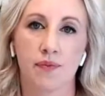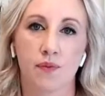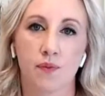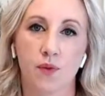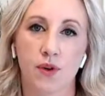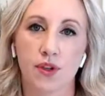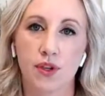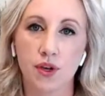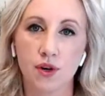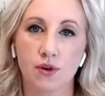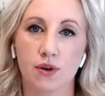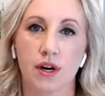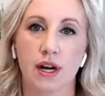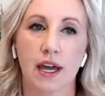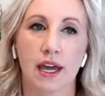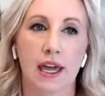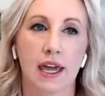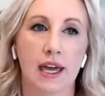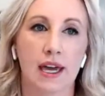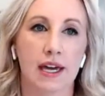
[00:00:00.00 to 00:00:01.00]
with you
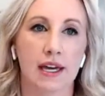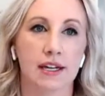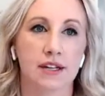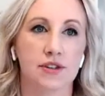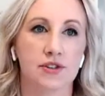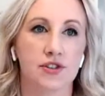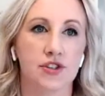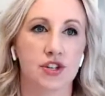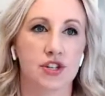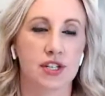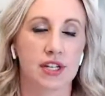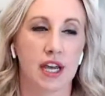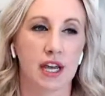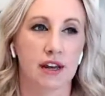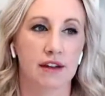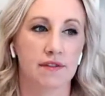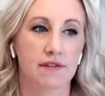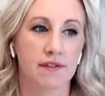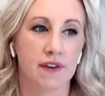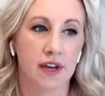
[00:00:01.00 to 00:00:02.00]
and just kind
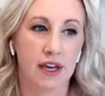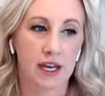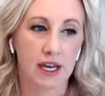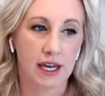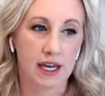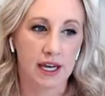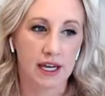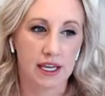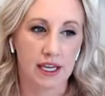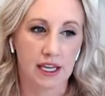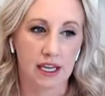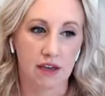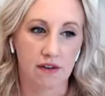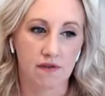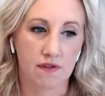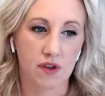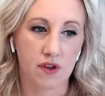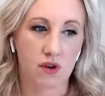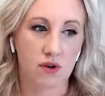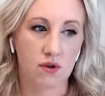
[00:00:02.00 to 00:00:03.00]
of
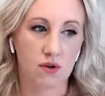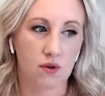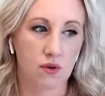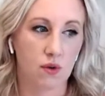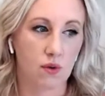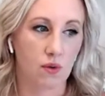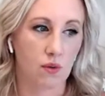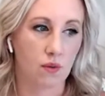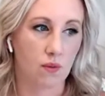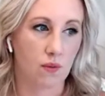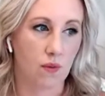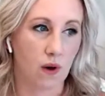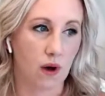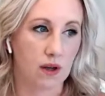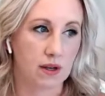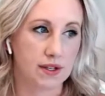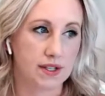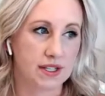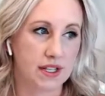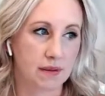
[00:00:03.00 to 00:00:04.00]
give you
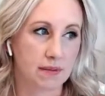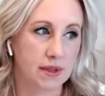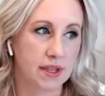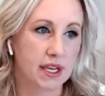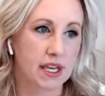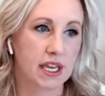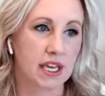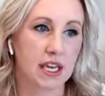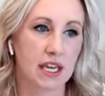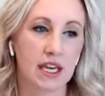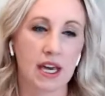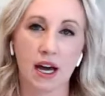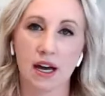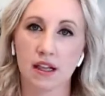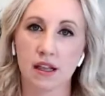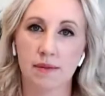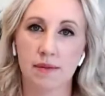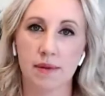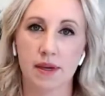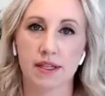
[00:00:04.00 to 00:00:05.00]
some of the key
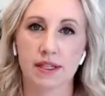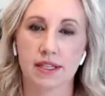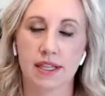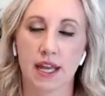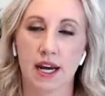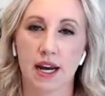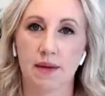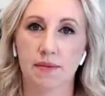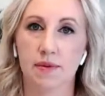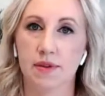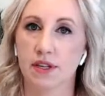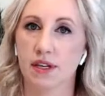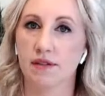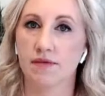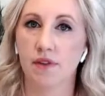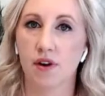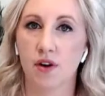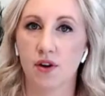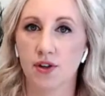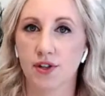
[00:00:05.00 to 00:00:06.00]
elements that I believe
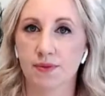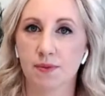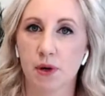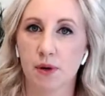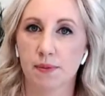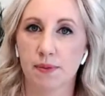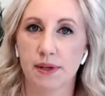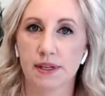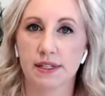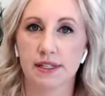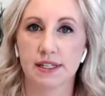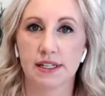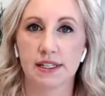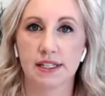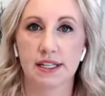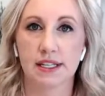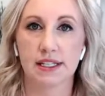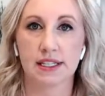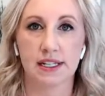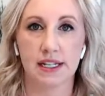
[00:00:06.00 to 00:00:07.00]
all small
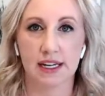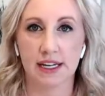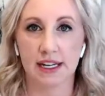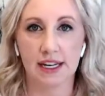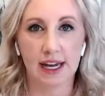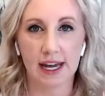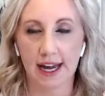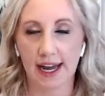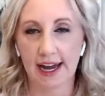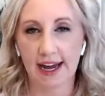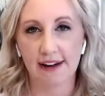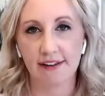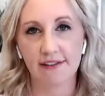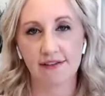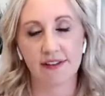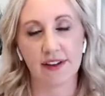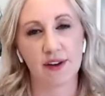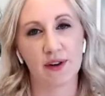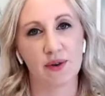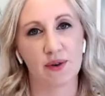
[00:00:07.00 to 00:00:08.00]
businesses need to have
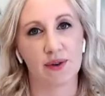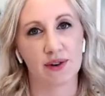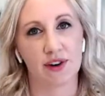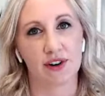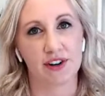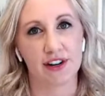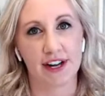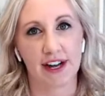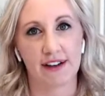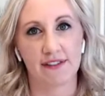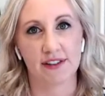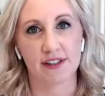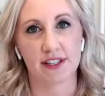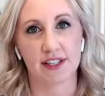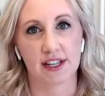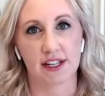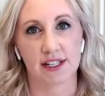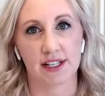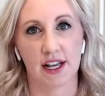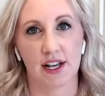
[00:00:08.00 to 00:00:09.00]
in order to have a
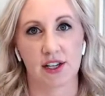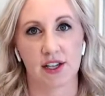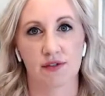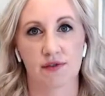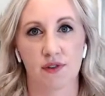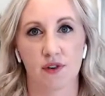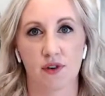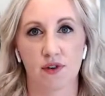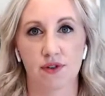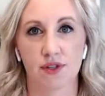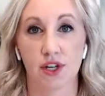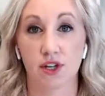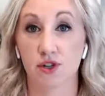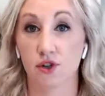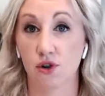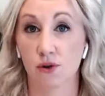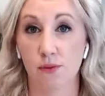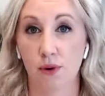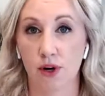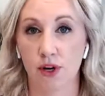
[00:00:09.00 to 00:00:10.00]
successful
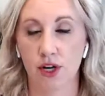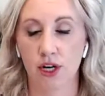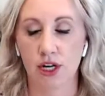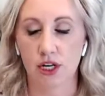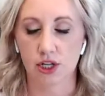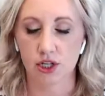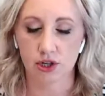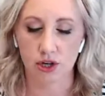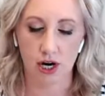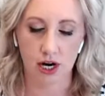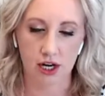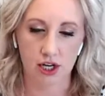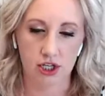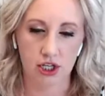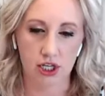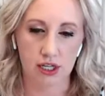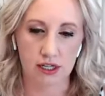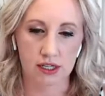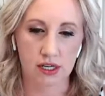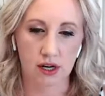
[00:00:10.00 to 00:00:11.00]
digital marketing
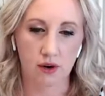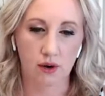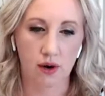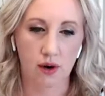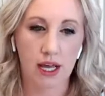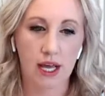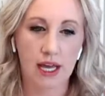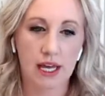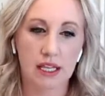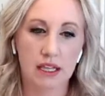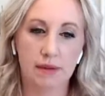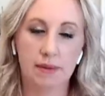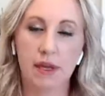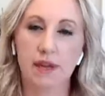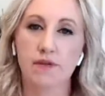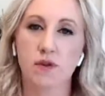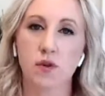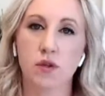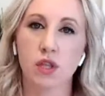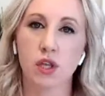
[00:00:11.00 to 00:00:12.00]
strategy. So let me
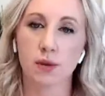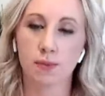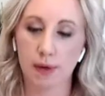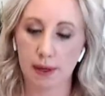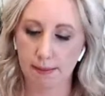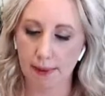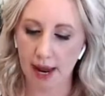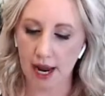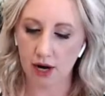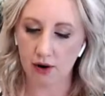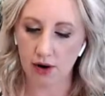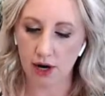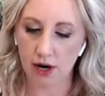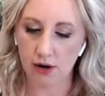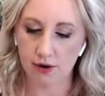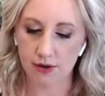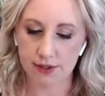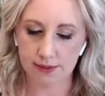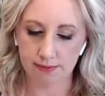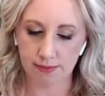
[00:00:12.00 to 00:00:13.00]
give you a little bit of
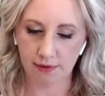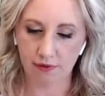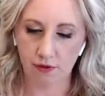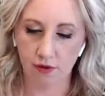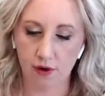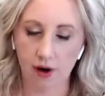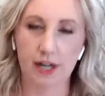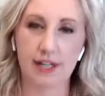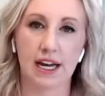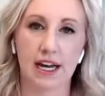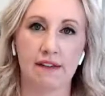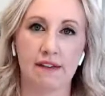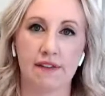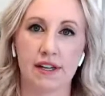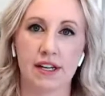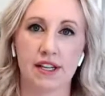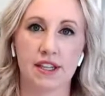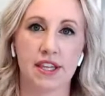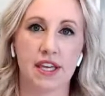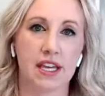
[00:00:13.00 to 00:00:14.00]
background before I dive
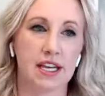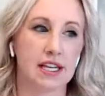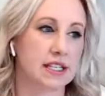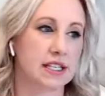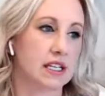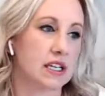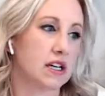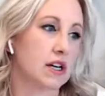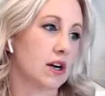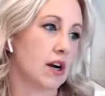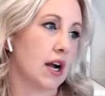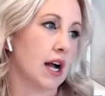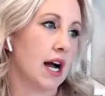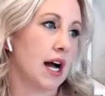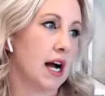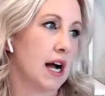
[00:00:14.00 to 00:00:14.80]
into things here.